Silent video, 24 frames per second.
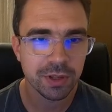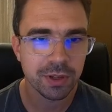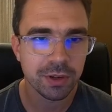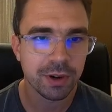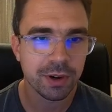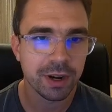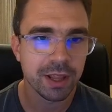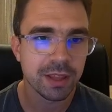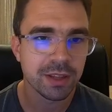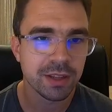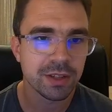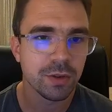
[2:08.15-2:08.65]
All
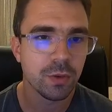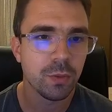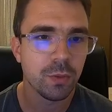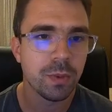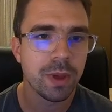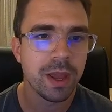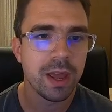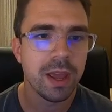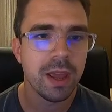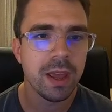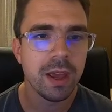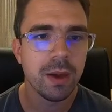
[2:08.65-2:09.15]
right, so
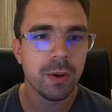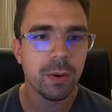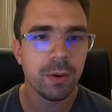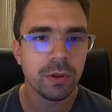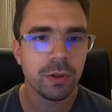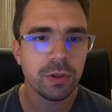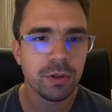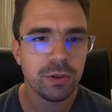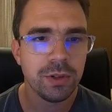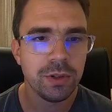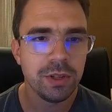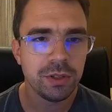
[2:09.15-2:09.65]

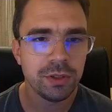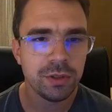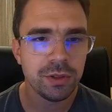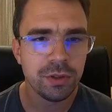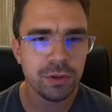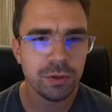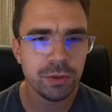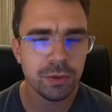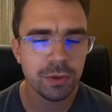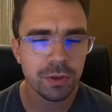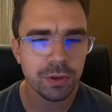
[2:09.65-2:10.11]
what you need to do,